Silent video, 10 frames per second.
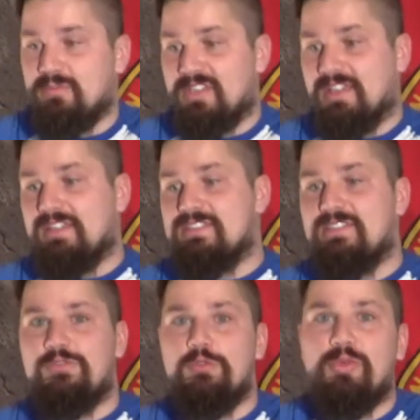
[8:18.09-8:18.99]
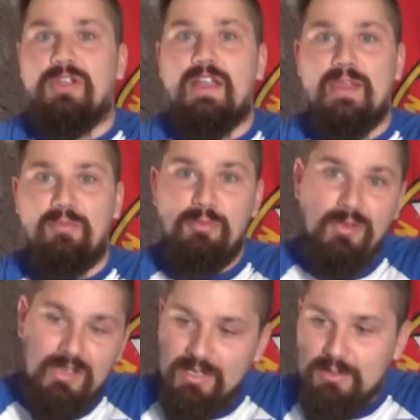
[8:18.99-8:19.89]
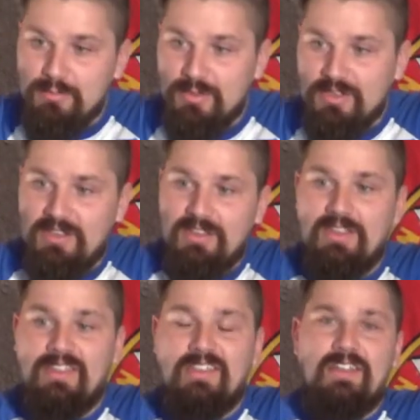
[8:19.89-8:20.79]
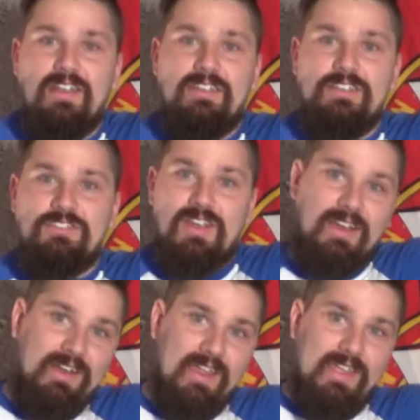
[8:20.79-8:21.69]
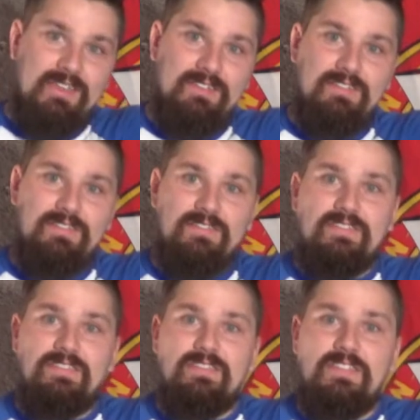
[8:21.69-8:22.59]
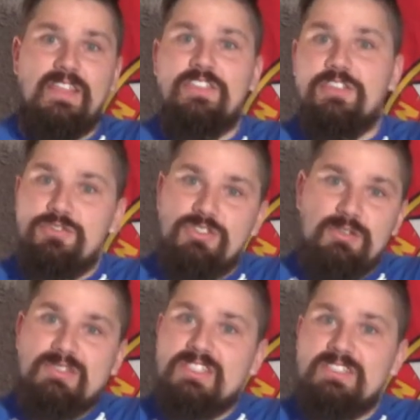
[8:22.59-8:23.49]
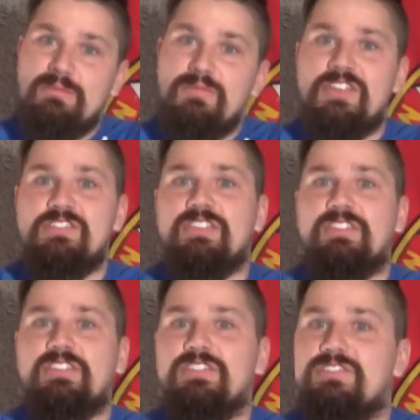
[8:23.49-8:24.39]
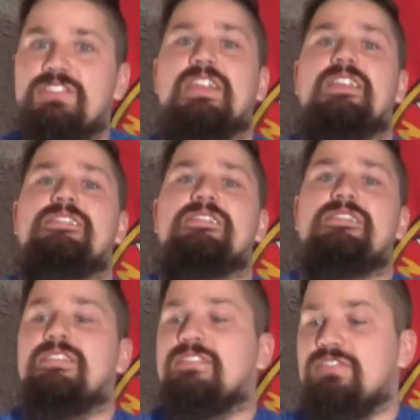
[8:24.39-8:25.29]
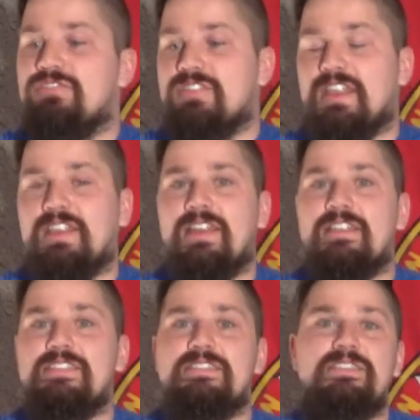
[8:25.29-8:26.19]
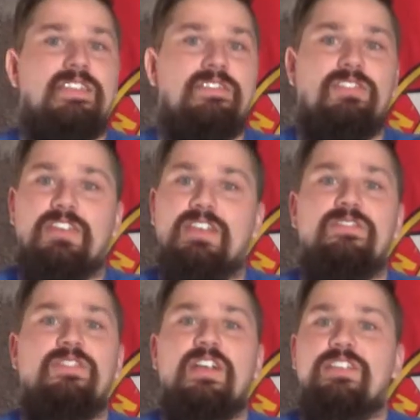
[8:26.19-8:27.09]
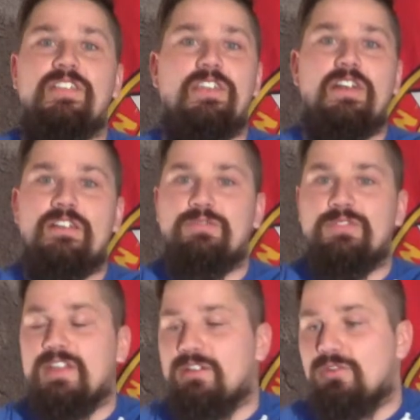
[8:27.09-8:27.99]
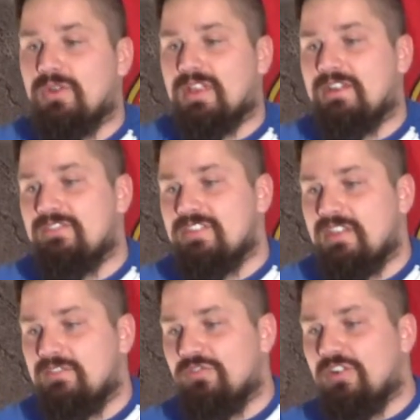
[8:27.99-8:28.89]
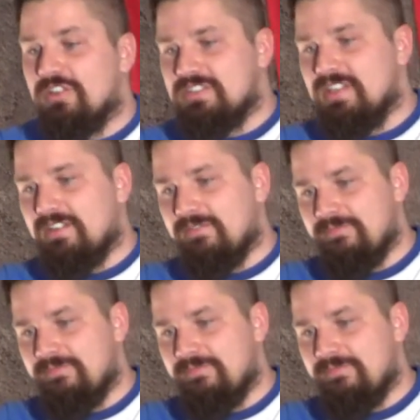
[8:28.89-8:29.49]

Because if you put a Hyper Beam on a Dragonite in the new gym system, there's a good chance your Dragonite's never going to fire that off with how quick everything falls now.